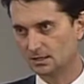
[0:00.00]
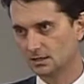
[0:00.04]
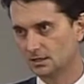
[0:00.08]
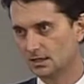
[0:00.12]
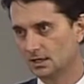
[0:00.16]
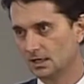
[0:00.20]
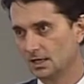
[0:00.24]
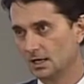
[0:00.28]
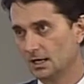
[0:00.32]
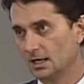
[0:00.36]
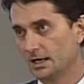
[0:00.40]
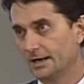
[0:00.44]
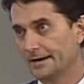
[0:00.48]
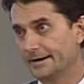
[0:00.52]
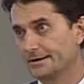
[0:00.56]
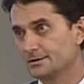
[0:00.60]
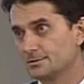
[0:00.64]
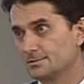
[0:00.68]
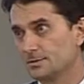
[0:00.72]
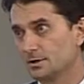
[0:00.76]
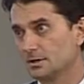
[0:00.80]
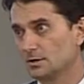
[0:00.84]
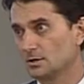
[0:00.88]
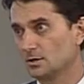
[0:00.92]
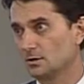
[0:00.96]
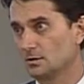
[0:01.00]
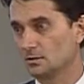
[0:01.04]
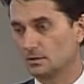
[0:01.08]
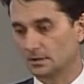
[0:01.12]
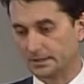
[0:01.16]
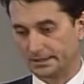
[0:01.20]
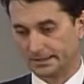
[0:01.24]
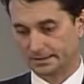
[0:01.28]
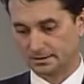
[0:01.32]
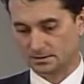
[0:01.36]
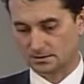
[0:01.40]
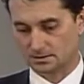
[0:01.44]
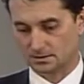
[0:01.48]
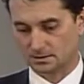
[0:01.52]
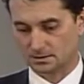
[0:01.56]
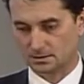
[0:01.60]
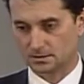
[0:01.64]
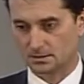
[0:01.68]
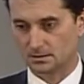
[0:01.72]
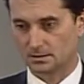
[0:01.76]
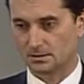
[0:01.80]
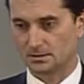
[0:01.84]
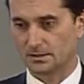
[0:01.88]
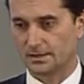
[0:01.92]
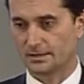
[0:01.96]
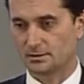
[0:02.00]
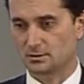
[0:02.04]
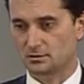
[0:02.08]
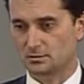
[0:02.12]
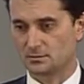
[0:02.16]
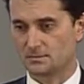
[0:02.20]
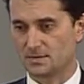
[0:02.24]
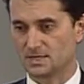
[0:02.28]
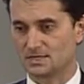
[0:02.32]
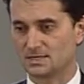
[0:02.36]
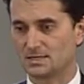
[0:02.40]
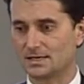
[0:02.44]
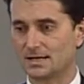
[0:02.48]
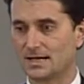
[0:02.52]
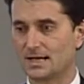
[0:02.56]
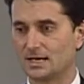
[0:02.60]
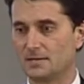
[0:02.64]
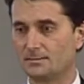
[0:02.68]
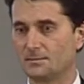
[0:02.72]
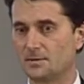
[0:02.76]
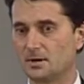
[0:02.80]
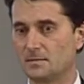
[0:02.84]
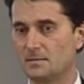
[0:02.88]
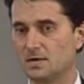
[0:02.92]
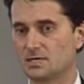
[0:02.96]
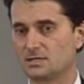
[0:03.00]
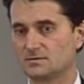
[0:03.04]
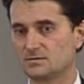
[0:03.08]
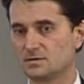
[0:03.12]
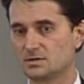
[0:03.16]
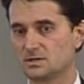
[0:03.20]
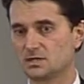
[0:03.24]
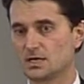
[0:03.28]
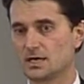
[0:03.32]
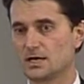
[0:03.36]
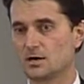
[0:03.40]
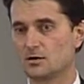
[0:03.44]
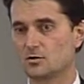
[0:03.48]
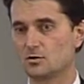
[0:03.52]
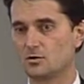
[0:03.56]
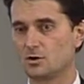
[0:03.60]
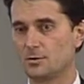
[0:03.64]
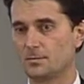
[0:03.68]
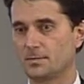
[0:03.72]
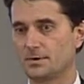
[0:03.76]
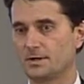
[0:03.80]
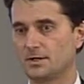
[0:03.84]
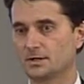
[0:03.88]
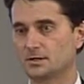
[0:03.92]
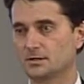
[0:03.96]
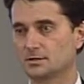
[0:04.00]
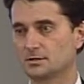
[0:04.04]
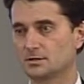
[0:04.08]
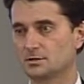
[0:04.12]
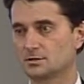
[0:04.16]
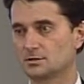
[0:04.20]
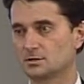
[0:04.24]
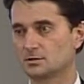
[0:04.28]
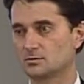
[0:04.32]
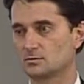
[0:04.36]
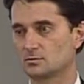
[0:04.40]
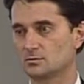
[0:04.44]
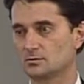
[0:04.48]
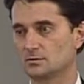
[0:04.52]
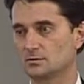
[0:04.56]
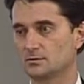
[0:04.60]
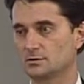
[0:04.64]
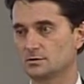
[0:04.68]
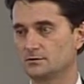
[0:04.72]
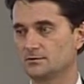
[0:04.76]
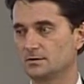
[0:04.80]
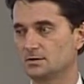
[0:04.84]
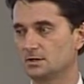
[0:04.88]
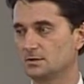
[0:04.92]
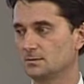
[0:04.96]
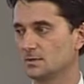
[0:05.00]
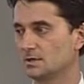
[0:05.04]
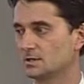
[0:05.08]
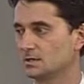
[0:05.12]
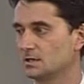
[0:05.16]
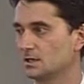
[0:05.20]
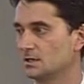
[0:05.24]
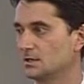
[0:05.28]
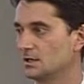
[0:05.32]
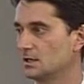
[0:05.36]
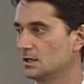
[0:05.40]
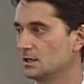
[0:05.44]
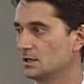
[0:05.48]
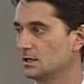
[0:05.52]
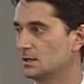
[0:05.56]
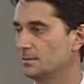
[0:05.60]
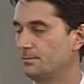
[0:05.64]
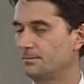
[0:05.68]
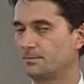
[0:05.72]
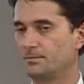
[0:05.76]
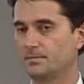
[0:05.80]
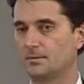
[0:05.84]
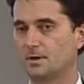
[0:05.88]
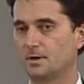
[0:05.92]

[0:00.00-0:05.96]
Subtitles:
conferences and lengthy debates. How do we ensure education?